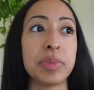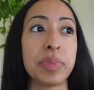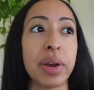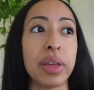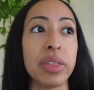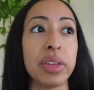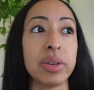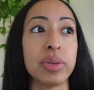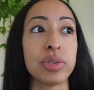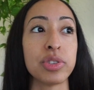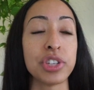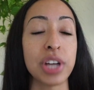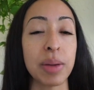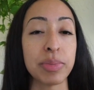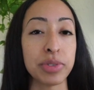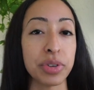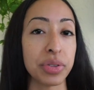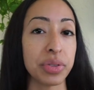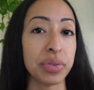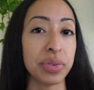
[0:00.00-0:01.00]
but I think it was
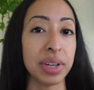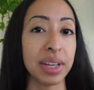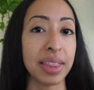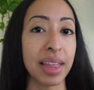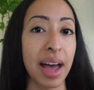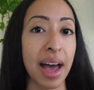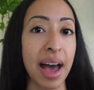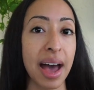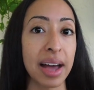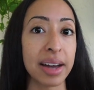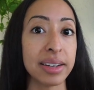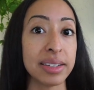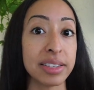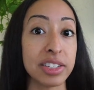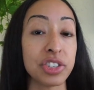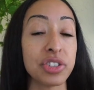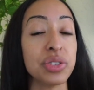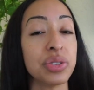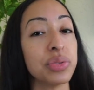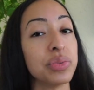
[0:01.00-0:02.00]
chapter 3 that had
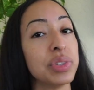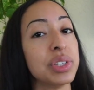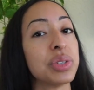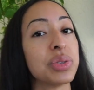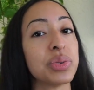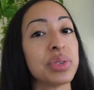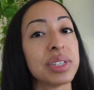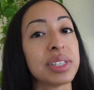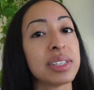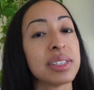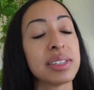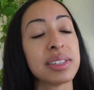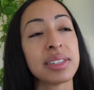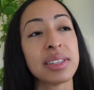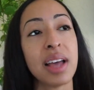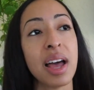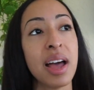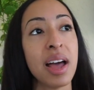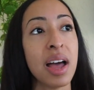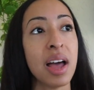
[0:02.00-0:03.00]
additional resources,
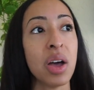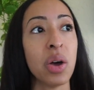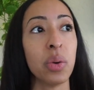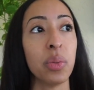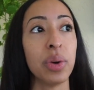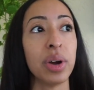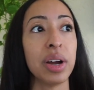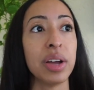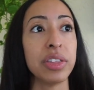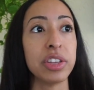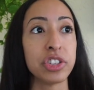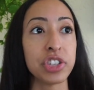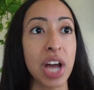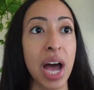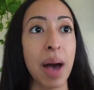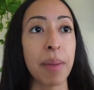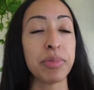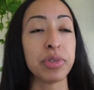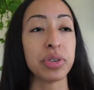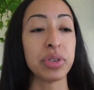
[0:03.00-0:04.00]
where in the
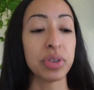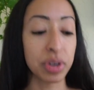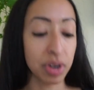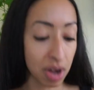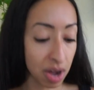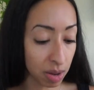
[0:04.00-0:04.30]
chapter